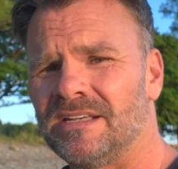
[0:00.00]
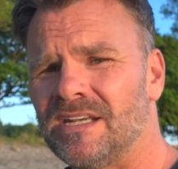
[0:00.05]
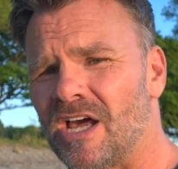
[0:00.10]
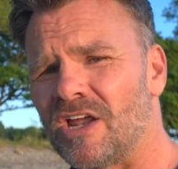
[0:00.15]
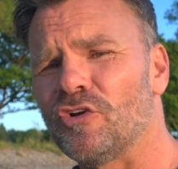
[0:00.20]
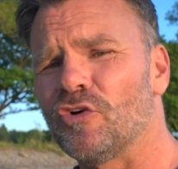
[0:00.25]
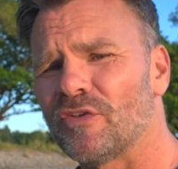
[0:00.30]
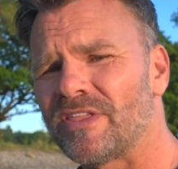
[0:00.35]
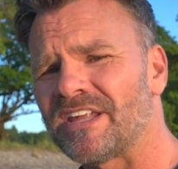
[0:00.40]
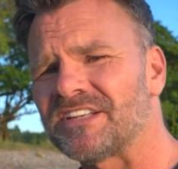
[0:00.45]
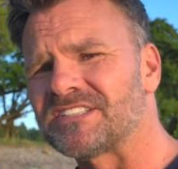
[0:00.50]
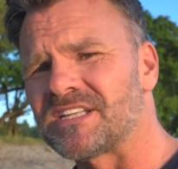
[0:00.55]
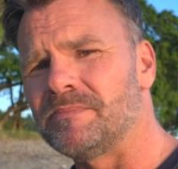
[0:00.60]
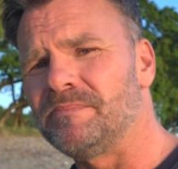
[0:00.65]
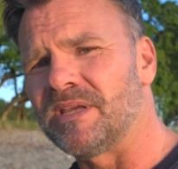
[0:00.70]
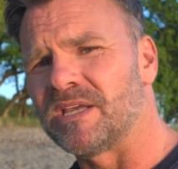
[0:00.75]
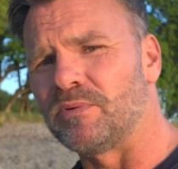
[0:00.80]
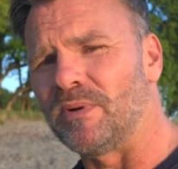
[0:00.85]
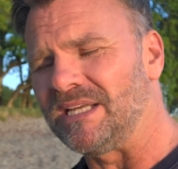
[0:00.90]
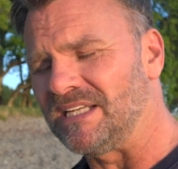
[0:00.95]
Now I know this can
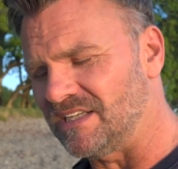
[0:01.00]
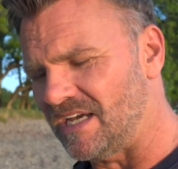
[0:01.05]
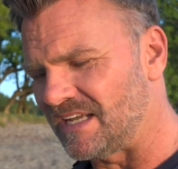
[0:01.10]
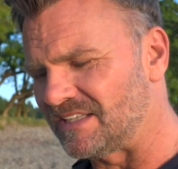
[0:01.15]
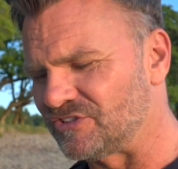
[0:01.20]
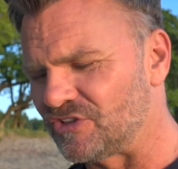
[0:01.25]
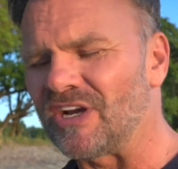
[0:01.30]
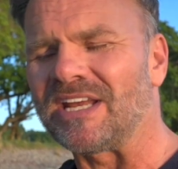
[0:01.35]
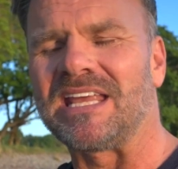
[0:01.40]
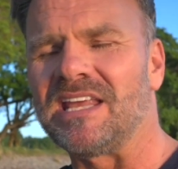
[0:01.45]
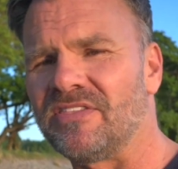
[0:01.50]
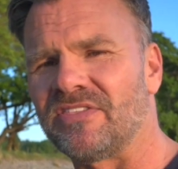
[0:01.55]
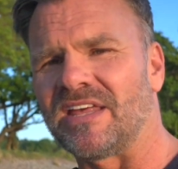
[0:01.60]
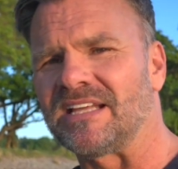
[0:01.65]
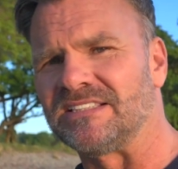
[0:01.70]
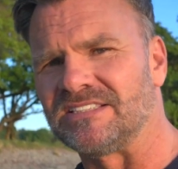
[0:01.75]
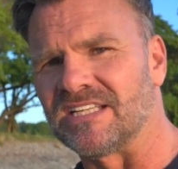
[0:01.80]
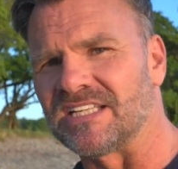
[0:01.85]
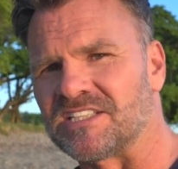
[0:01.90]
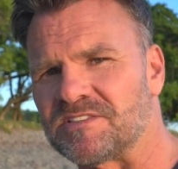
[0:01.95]
be quite a tricky
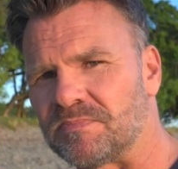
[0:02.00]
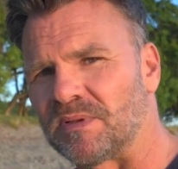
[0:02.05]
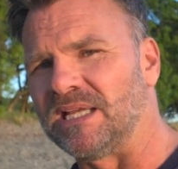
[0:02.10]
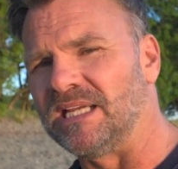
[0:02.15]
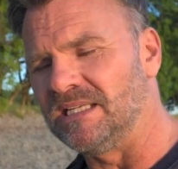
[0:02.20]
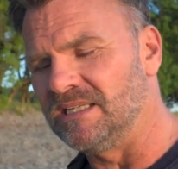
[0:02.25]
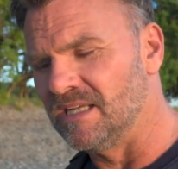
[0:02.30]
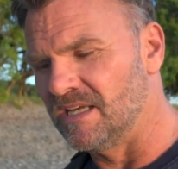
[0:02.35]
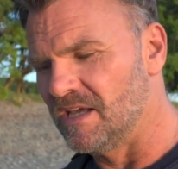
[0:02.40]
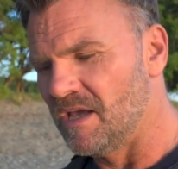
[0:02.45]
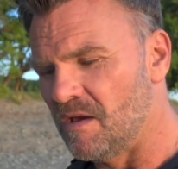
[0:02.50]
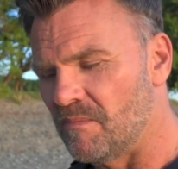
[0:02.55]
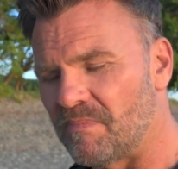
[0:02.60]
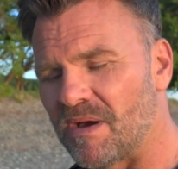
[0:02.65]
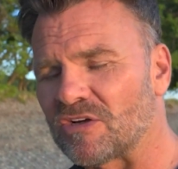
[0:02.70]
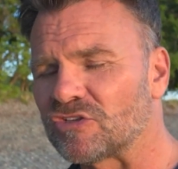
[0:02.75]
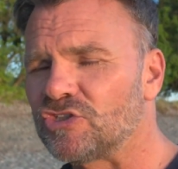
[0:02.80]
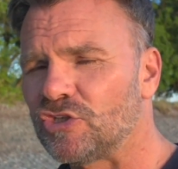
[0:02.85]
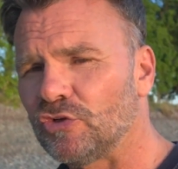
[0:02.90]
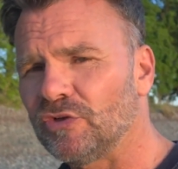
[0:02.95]
thing to explain, but
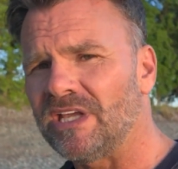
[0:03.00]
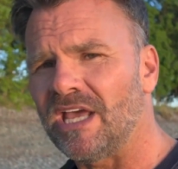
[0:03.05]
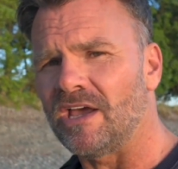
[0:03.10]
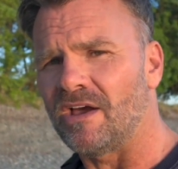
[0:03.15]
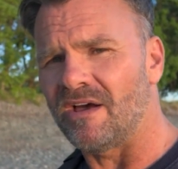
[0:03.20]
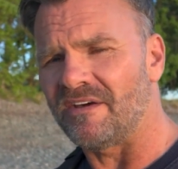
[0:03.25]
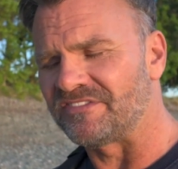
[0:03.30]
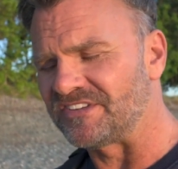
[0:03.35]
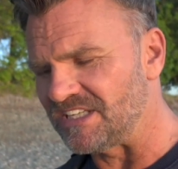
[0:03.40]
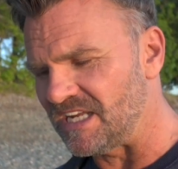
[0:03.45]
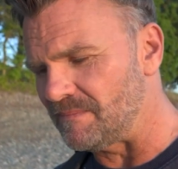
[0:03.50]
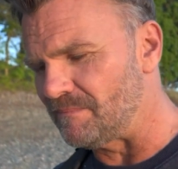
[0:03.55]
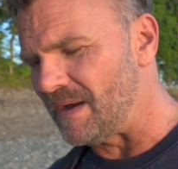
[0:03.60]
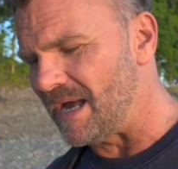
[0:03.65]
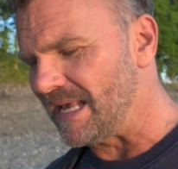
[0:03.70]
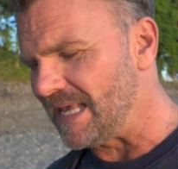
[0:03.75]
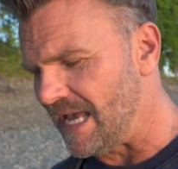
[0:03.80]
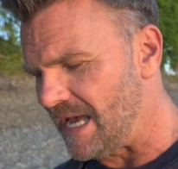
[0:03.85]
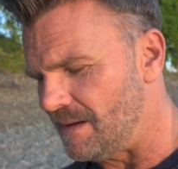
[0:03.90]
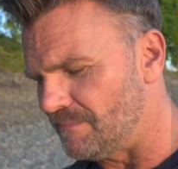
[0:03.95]
I'll show you how I've set my
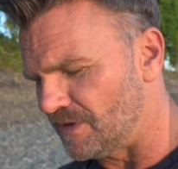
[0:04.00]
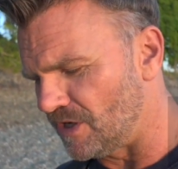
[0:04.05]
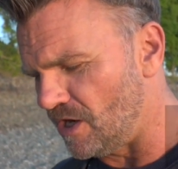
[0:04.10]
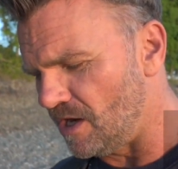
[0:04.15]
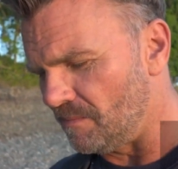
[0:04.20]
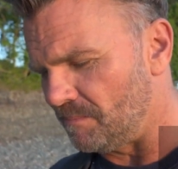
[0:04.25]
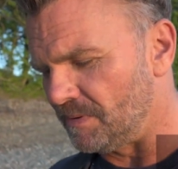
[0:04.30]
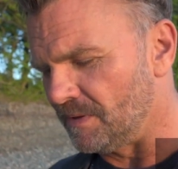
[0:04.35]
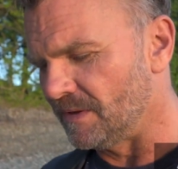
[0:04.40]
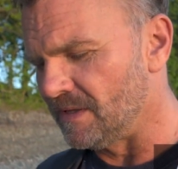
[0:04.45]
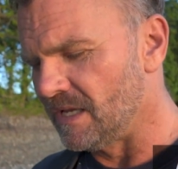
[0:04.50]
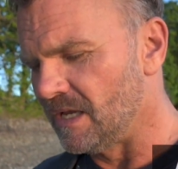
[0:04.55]
camera up.